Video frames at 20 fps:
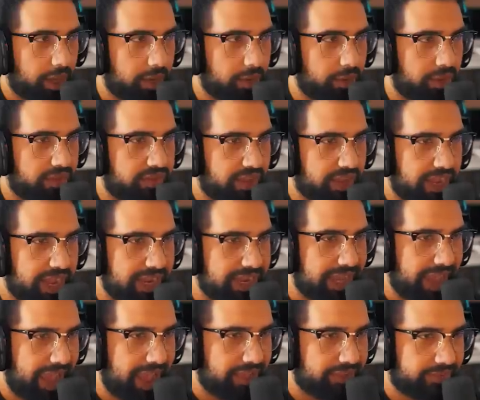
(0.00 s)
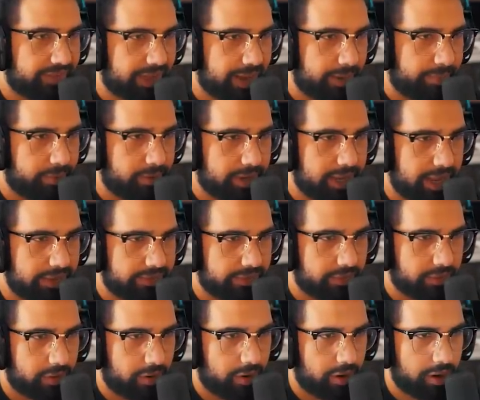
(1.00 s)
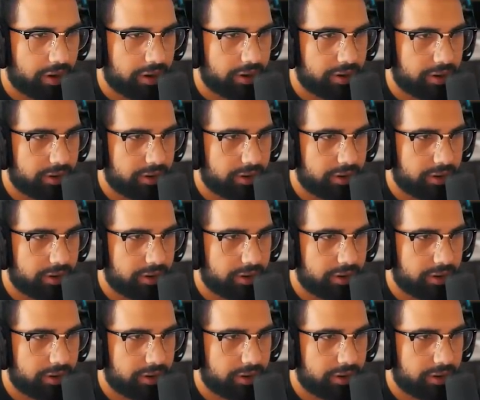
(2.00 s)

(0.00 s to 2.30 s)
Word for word: Anyways, I got gas. Can I put gas in the car?